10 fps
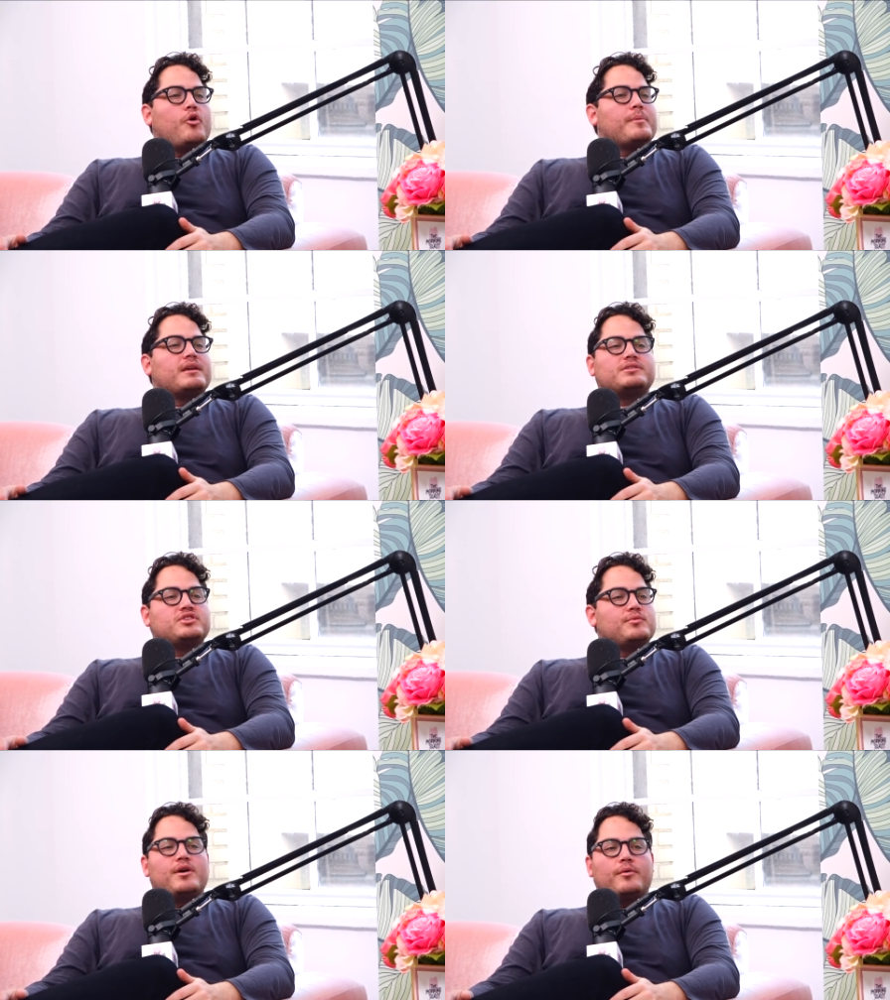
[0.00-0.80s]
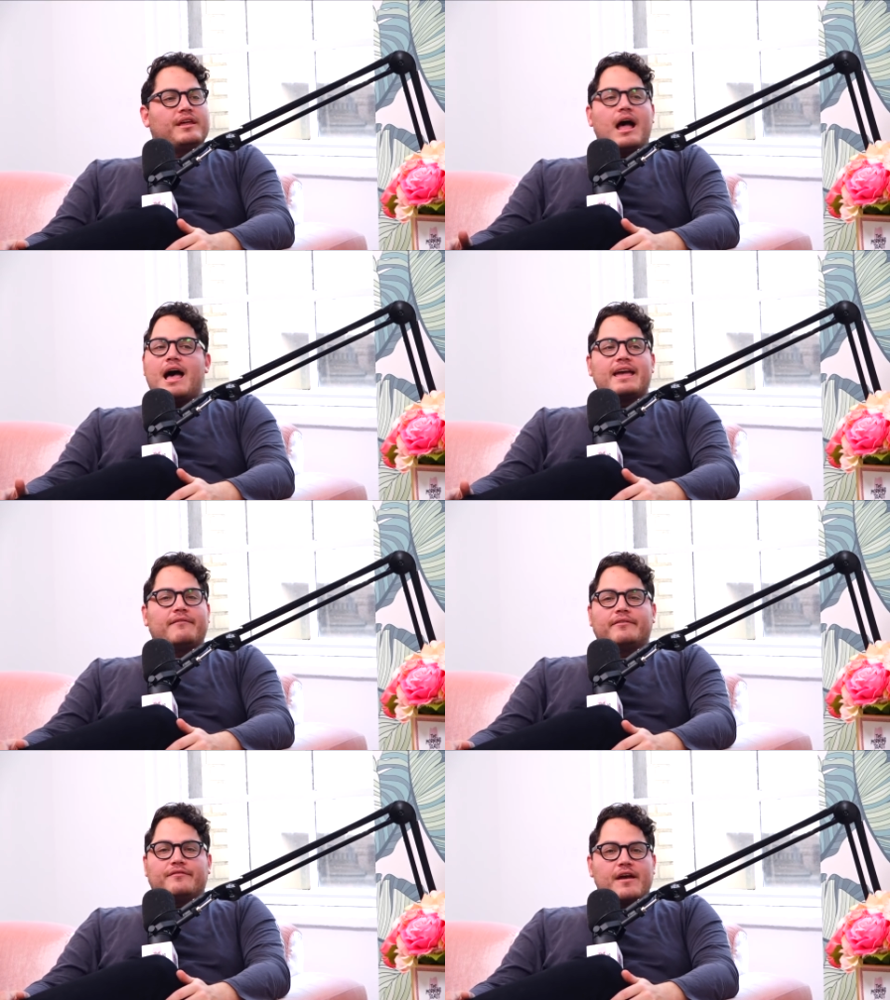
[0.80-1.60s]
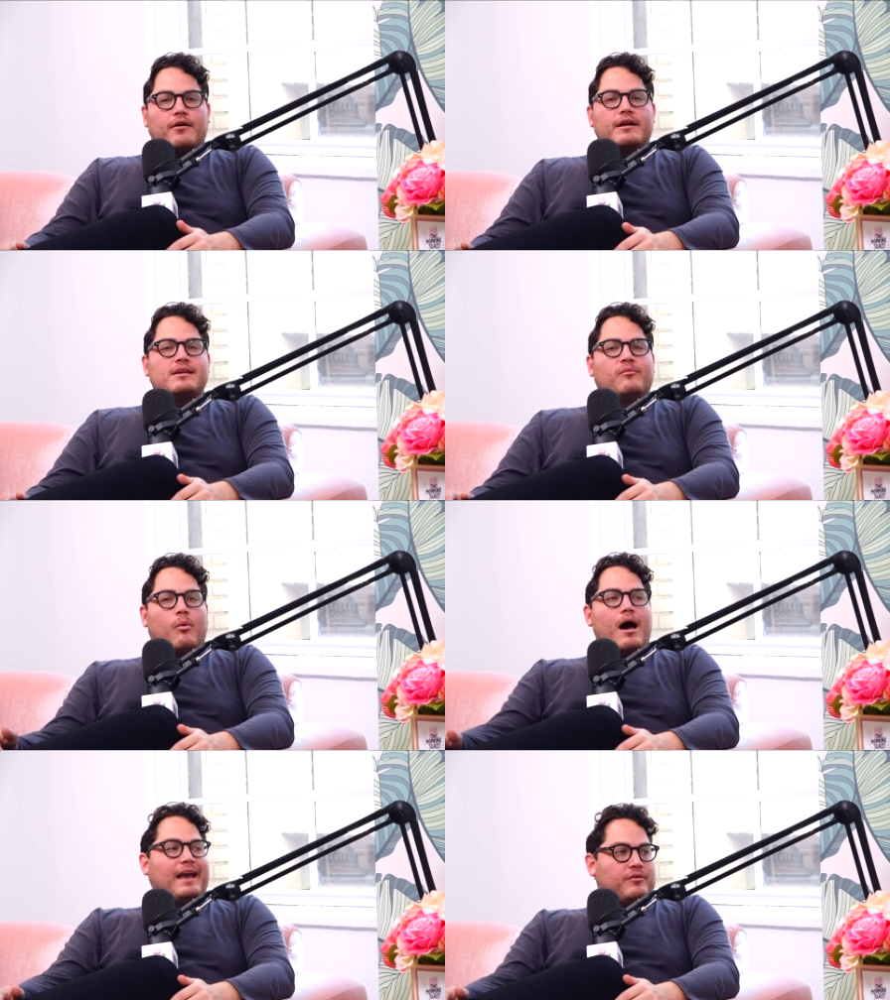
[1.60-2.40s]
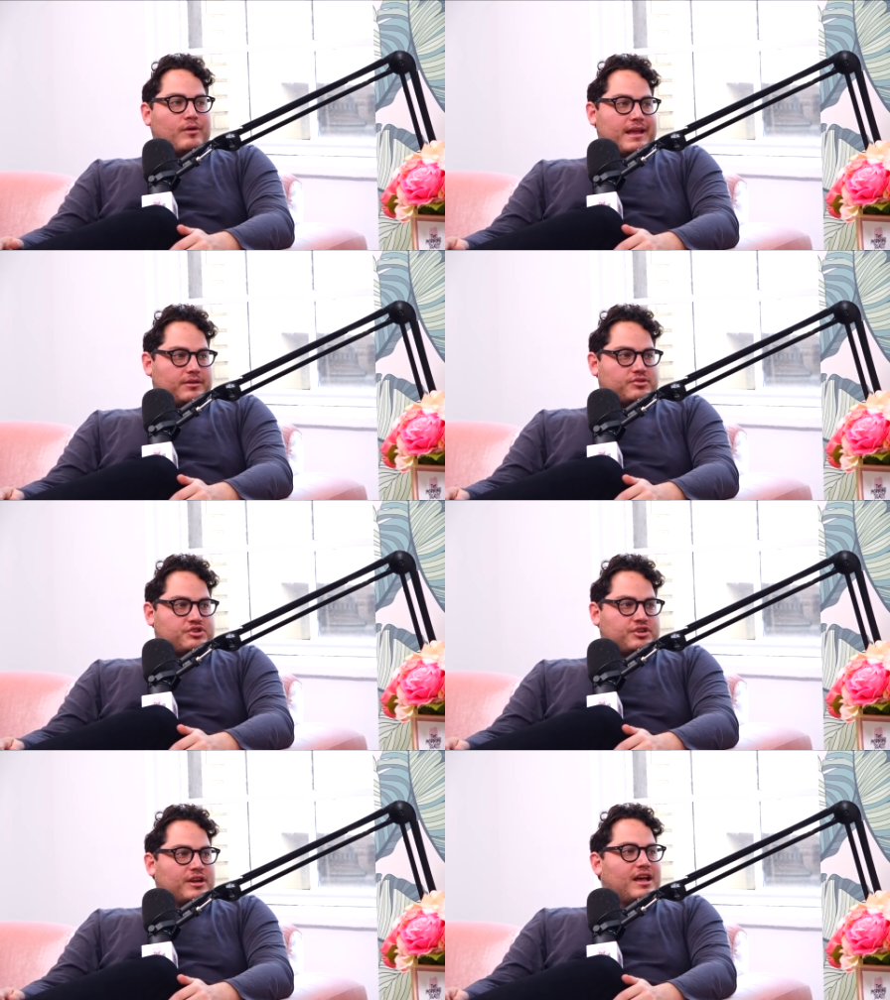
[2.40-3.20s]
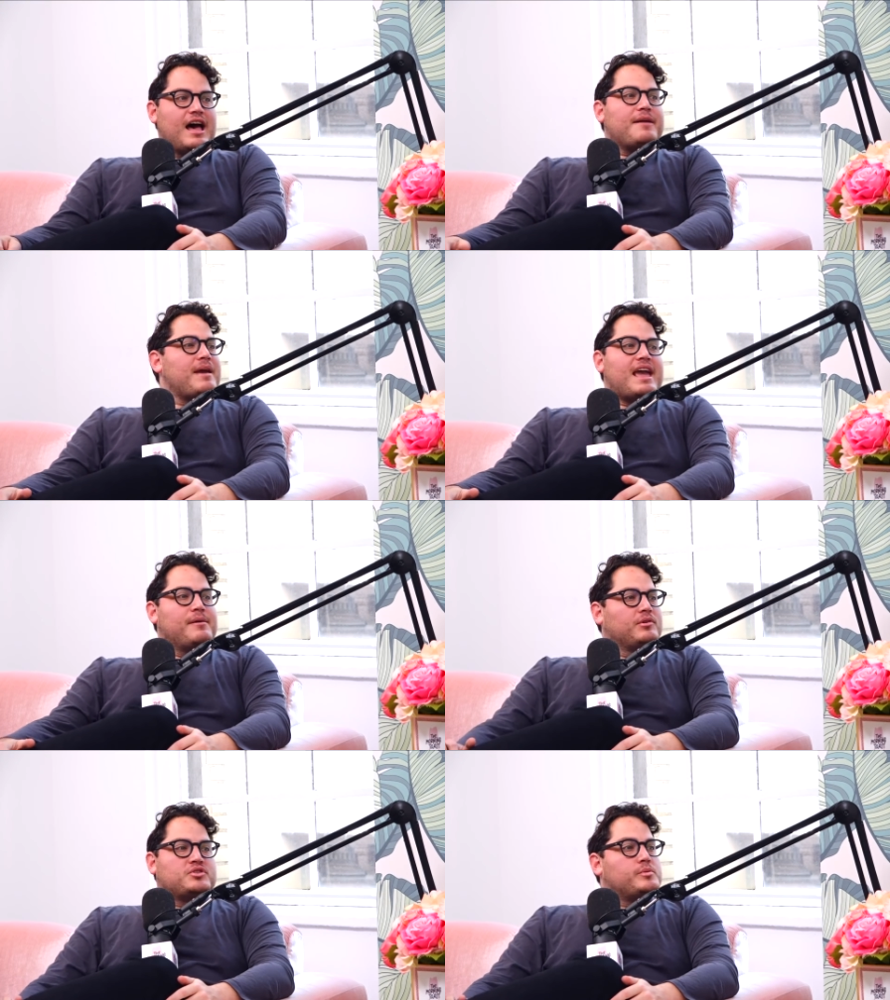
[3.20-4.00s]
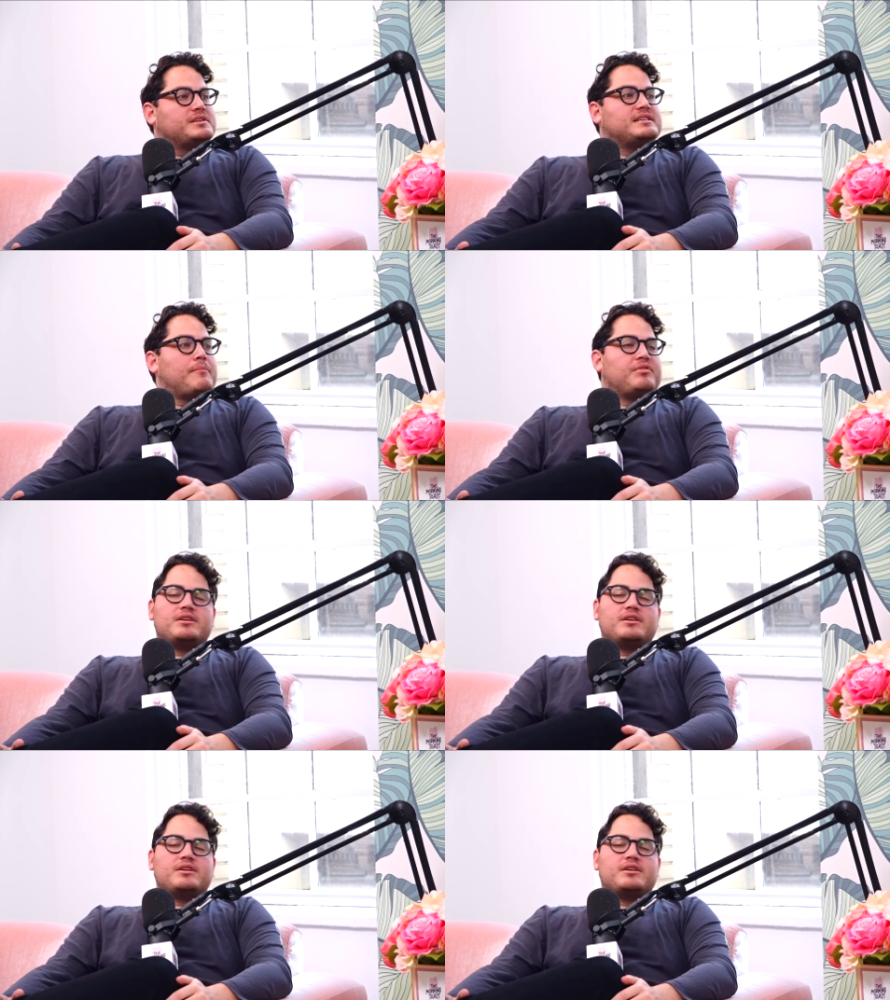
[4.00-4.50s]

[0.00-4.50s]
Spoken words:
No, because you know that I have a very wide range. I'm able to accept that